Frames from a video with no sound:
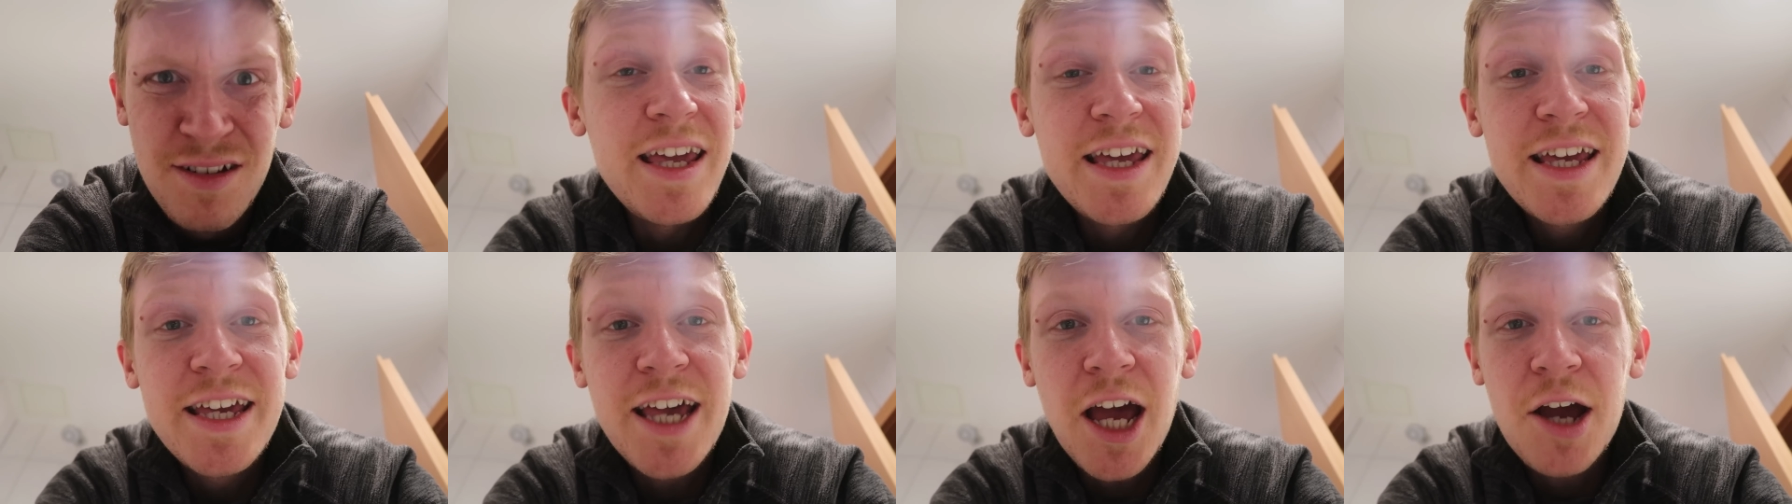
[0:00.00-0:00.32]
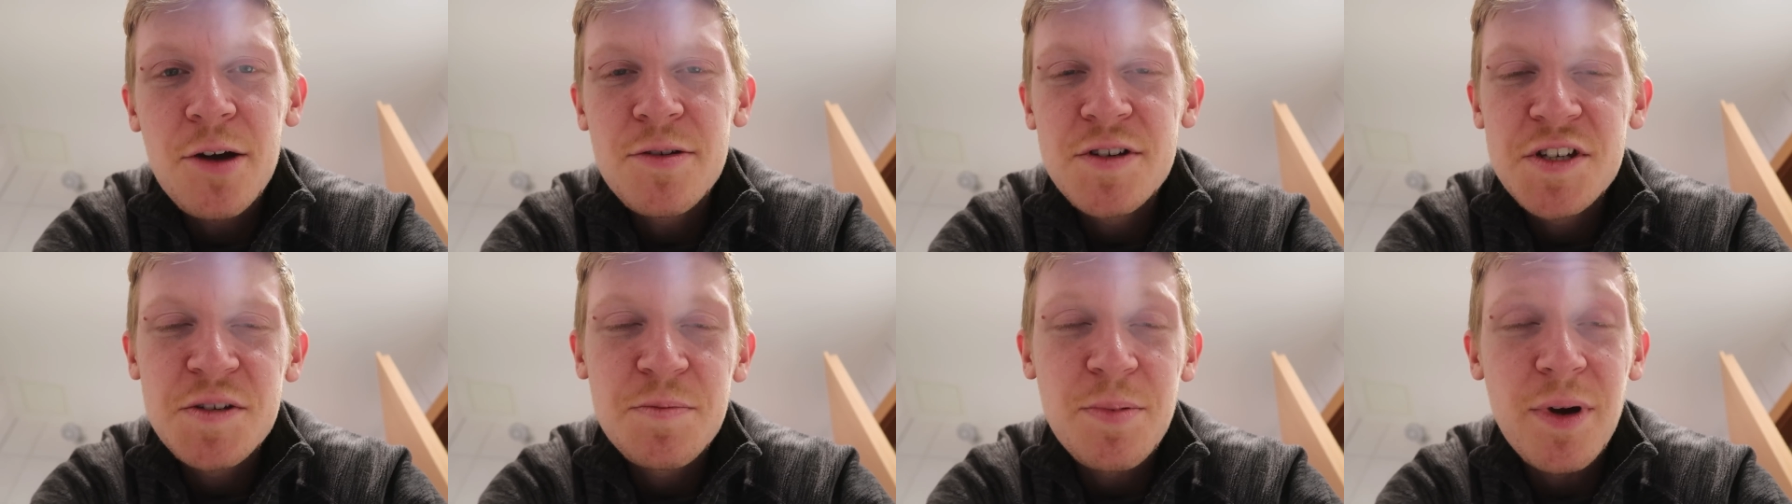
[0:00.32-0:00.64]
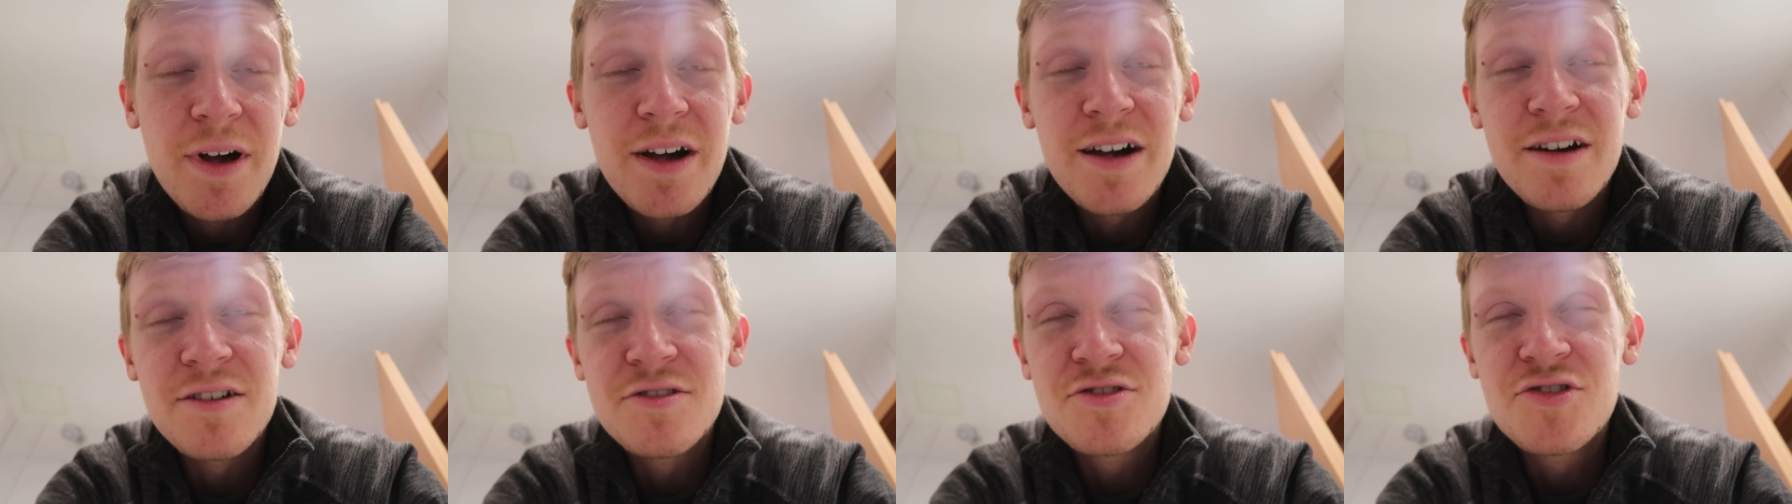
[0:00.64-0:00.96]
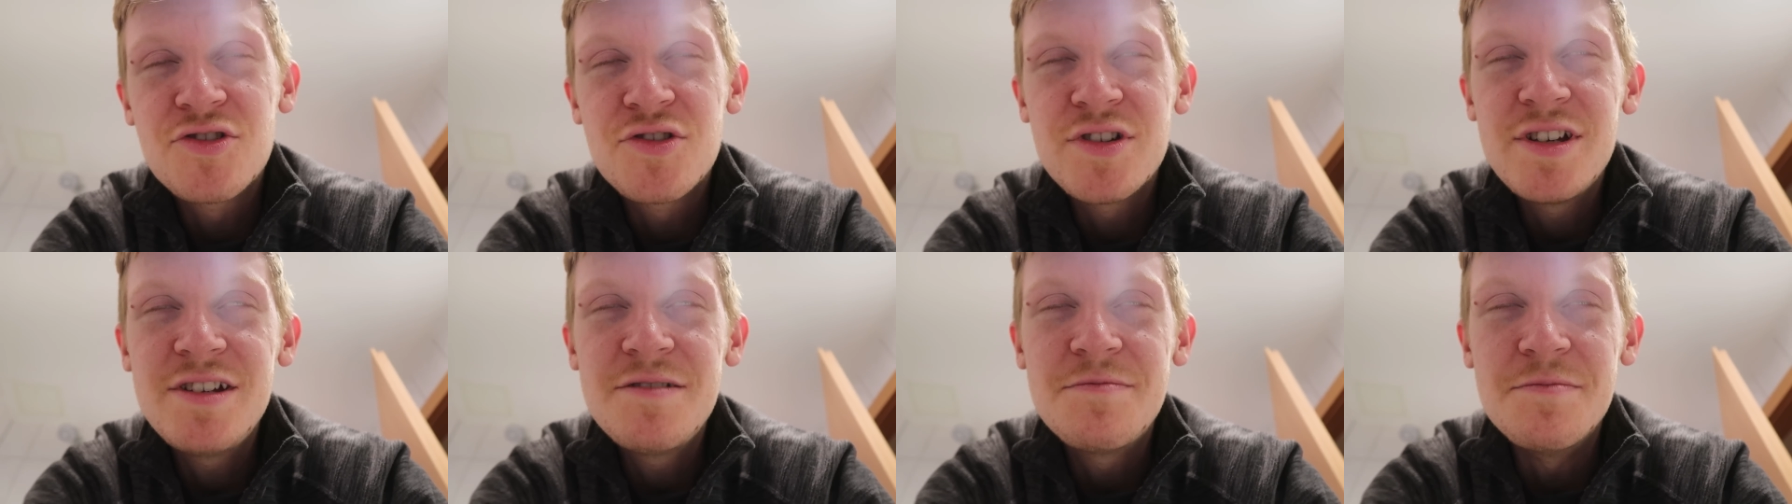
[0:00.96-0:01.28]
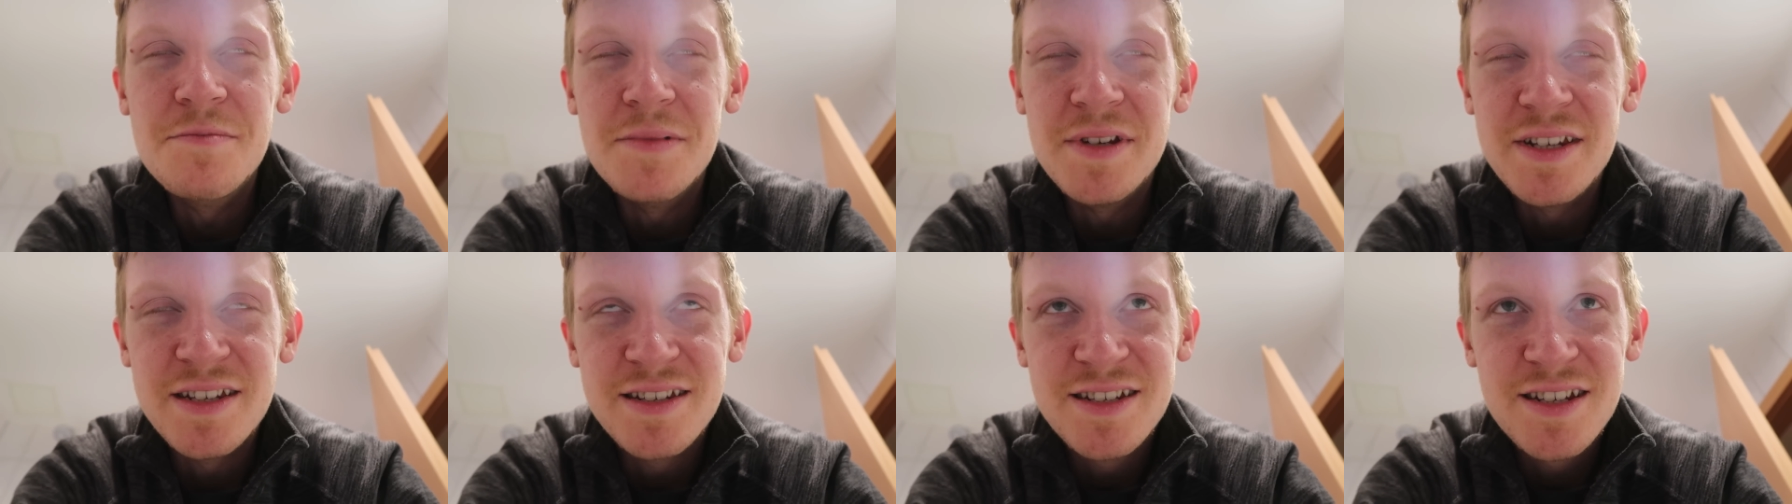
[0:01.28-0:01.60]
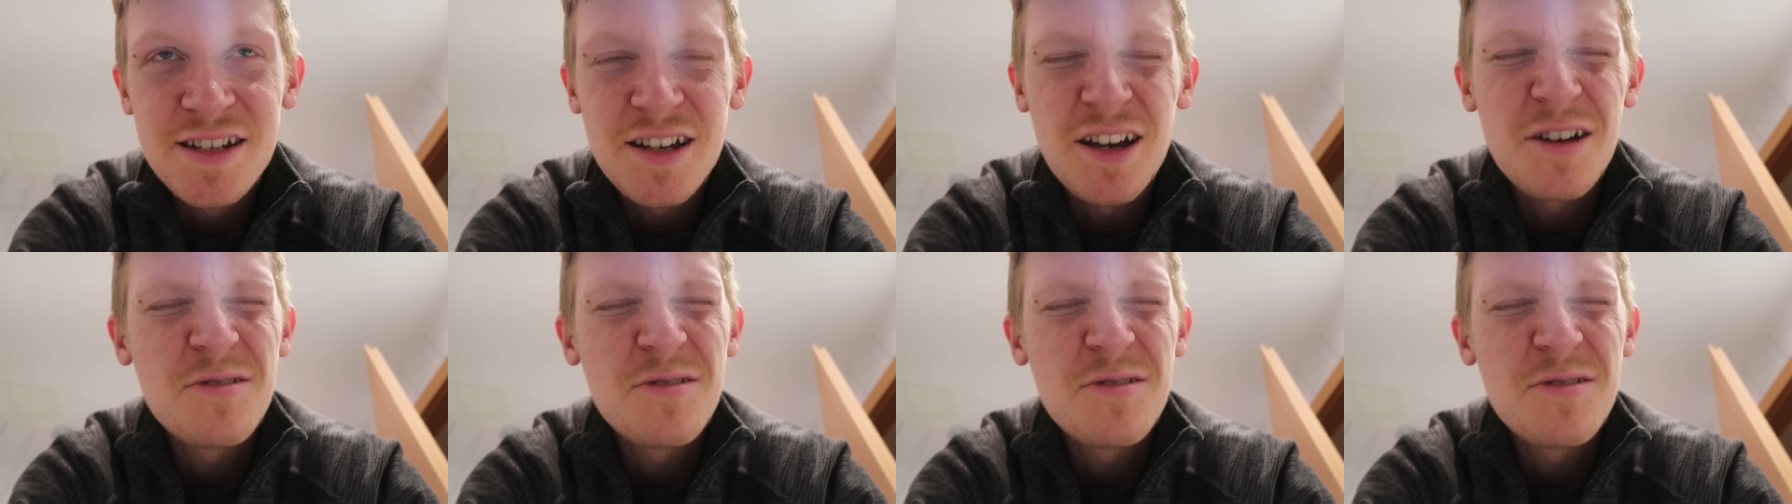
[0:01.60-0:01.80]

Eco Spa treatment.